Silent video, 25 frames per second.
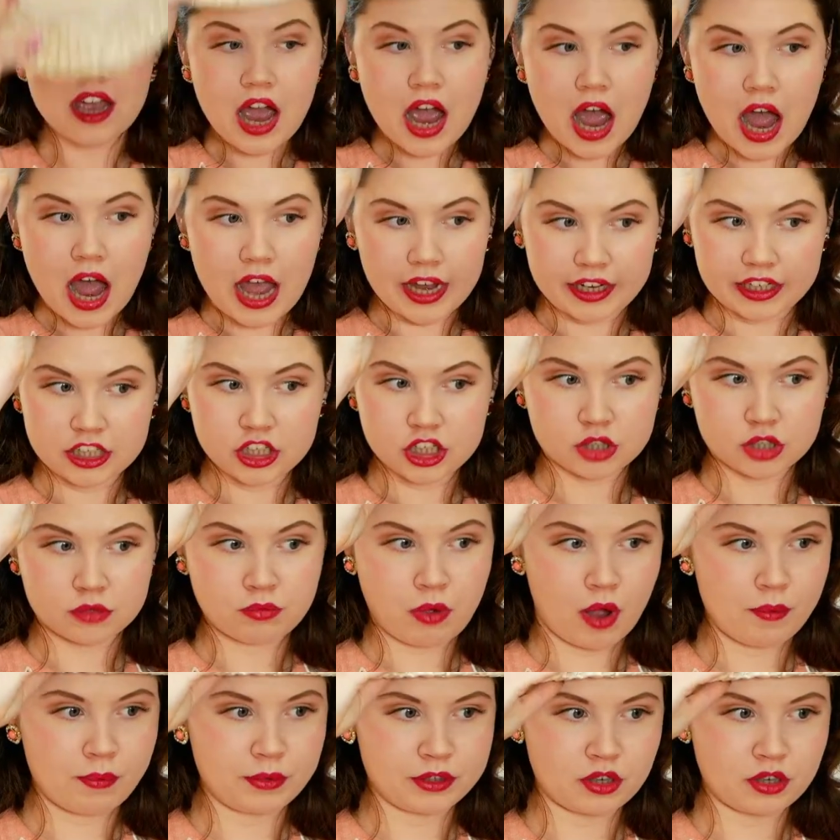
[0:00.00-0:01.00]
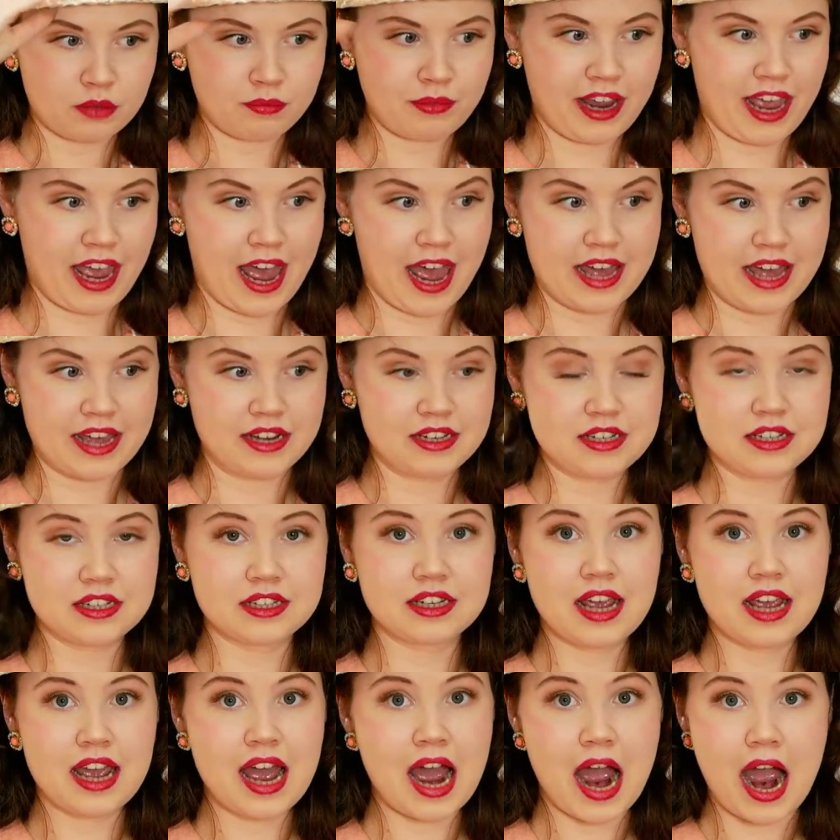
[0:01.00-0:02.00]
I can just pop it on my head
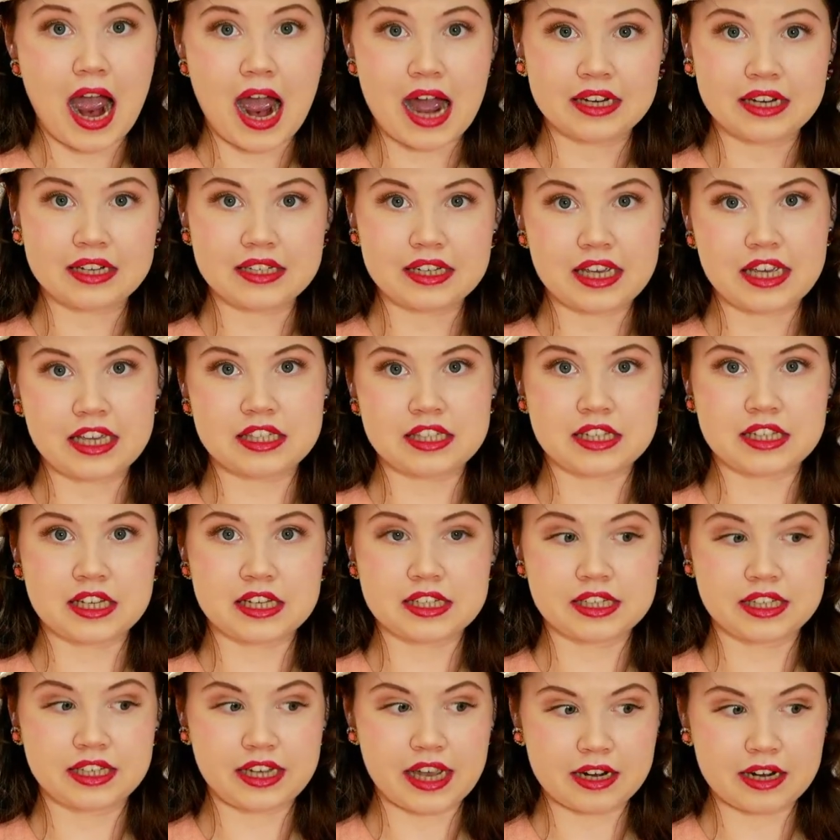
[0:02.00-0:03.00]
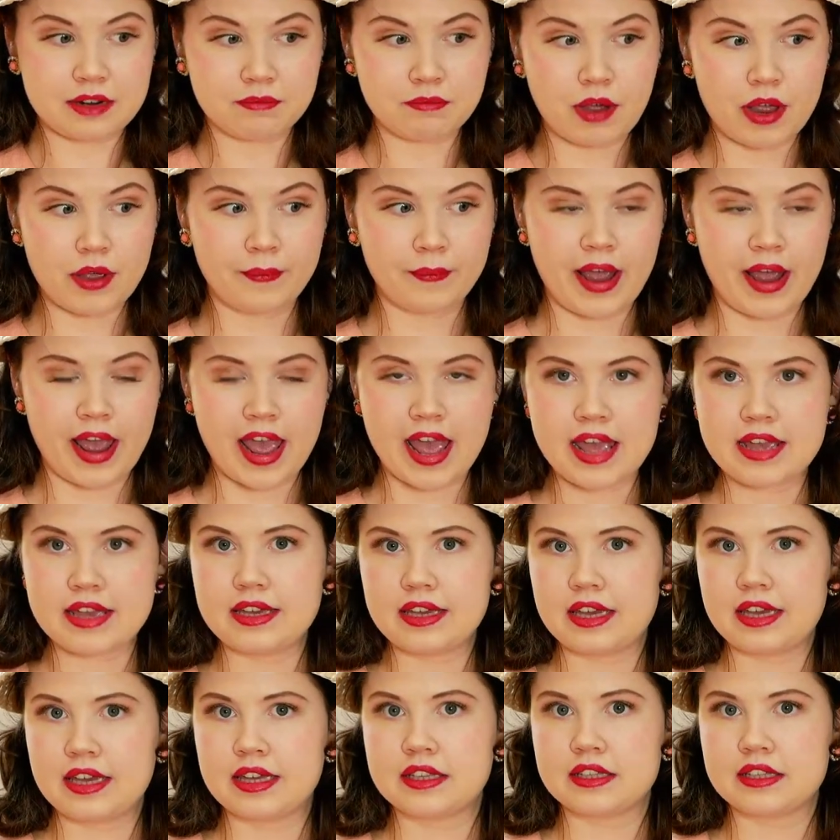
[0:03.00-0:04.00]
and it doesn't get in my way.
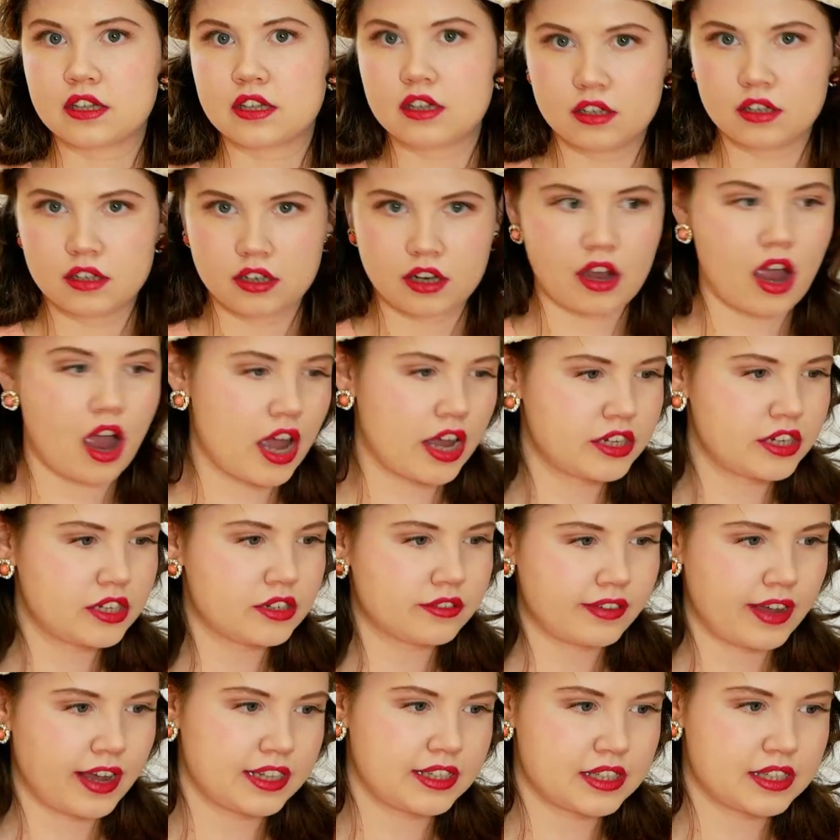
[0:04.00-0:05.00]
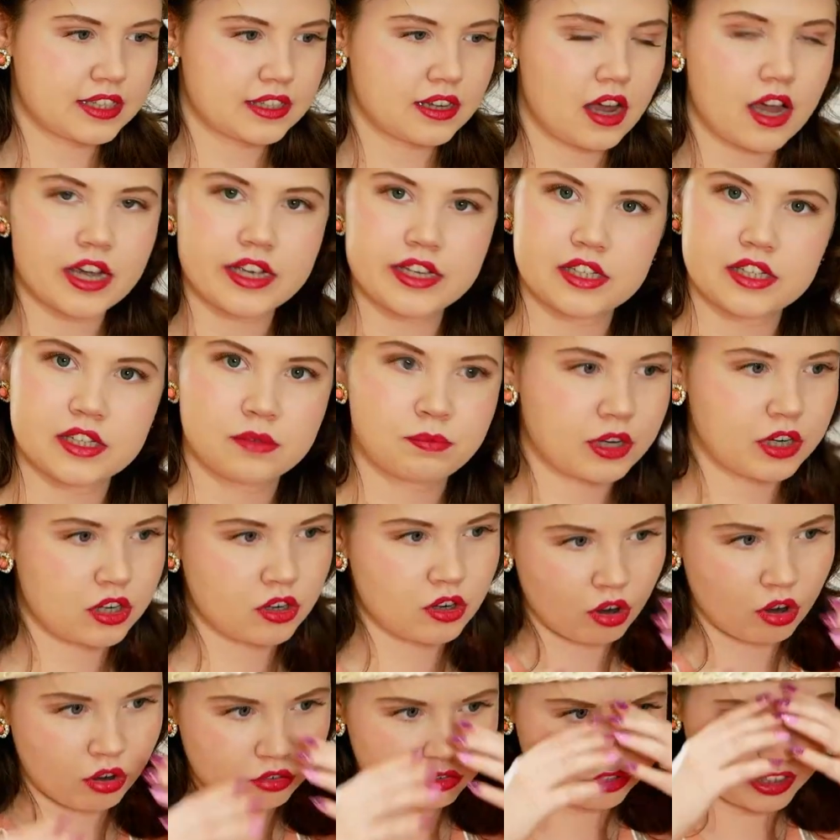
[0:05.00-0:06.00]
It's kind of head sized, but
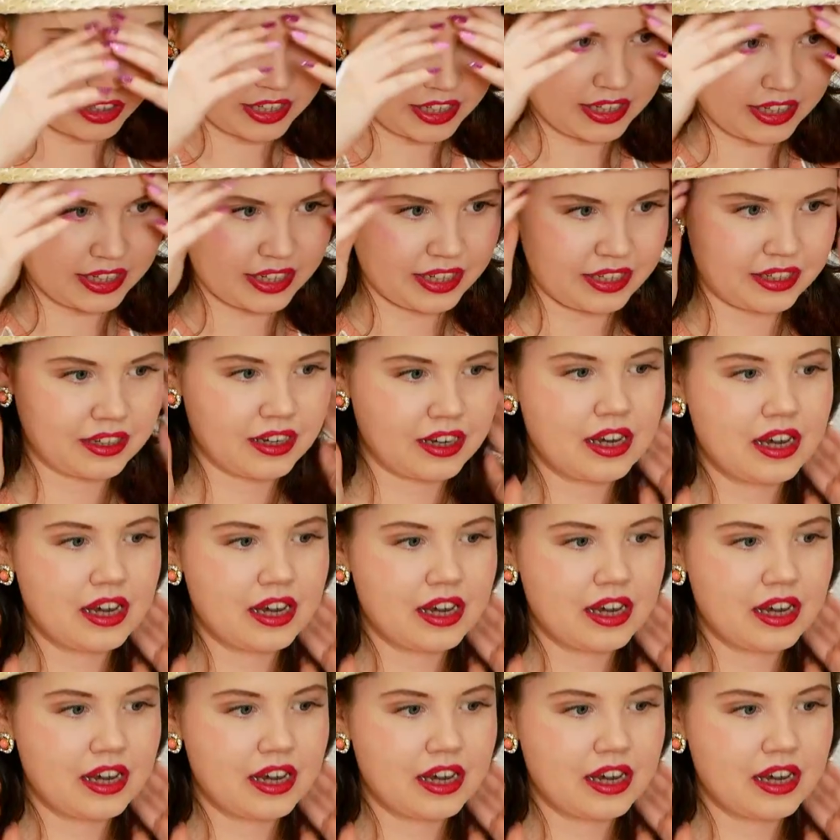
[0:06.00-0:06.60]
not really.